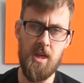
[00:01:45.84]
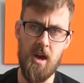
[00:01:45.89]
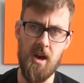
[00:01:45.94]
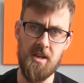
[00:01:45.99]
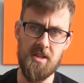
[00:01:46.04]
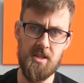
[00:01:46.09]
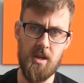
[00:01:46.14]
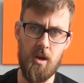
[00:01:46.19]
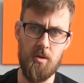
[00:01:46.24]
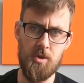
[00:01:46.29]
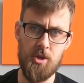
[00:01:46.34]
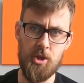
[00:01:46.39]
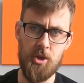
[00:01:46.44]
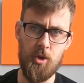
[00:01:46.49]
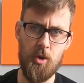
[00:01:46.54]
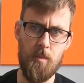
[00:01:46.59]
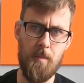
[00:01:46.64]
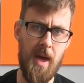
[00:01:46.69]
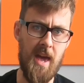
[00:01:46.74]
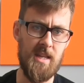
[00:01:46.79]
The ISO
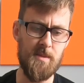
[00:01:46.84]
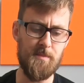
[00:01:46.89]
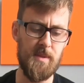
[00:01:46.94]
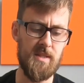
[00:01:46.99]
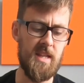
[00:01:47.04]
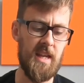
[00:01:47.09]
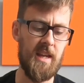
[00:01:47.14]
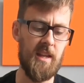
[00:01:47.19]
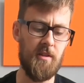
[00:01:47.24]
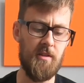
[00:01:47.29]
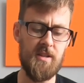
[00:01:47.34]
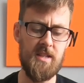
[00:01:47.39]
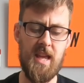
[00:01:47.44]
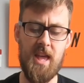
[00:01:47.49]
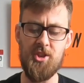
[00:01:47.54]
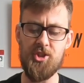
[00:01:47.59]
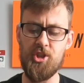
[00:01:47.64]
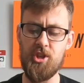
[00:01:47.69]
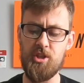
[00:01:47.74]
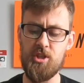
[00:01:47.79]
2 pays particular
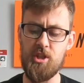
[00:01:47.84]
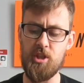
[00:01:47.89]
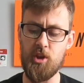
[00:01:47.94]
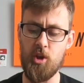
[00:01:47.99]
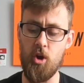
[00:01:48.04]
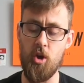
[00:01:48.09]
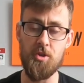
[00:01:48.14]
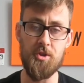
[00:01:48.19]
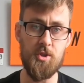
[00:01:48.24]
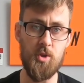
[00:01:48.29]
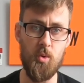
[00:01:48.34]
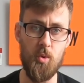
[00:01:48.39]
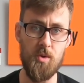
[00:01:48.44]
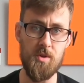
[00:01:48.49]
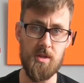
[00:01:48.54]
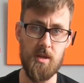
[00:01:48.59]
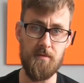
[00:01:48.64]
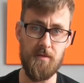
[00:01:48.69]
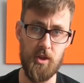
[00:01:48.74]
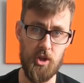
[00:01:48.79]
attention to the
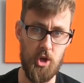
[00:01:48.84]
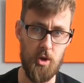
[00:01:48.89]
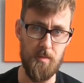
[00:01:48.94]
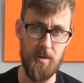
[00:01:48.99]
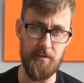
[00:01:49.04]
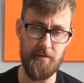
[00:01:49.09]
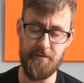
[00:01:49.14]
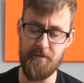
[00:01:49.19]
contours of the human